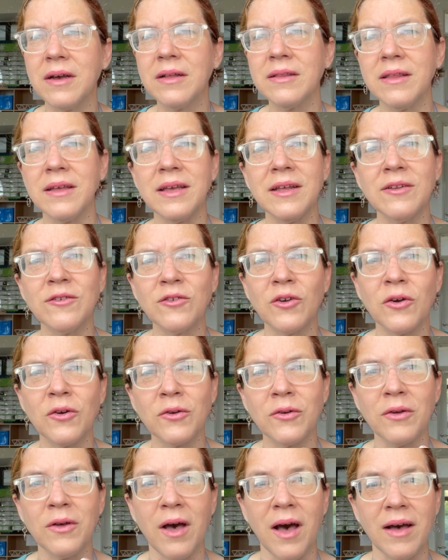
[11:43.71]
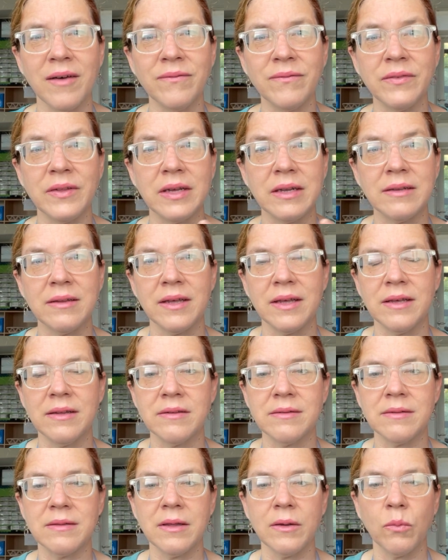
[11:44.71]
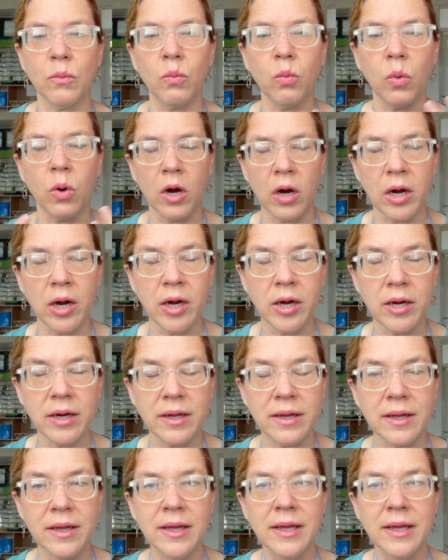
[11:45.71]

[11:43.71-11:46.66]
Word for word: the internal conflict is that work